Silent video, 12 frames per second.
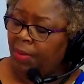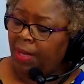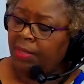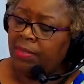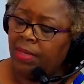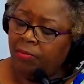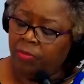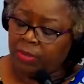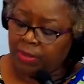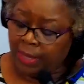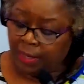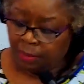as they
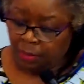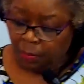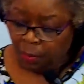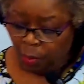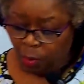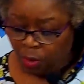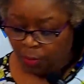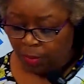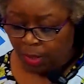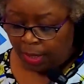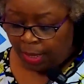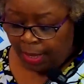recite the poem.
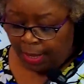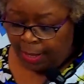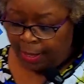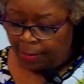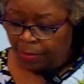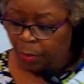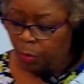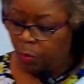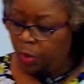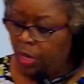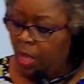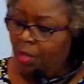
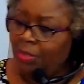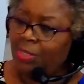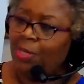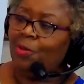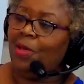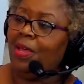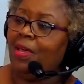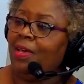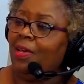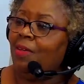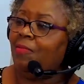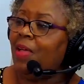We also
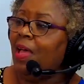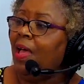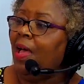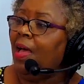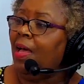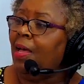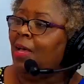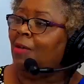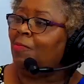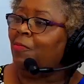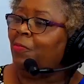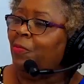have
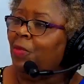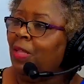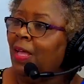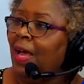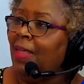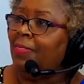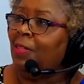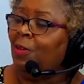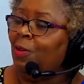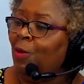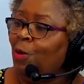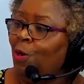um, the
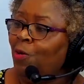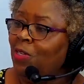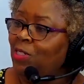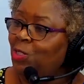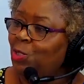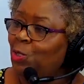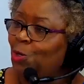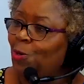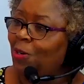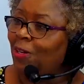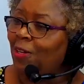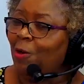Lori's
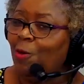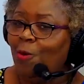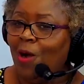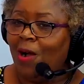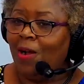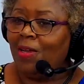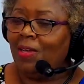Joy Choir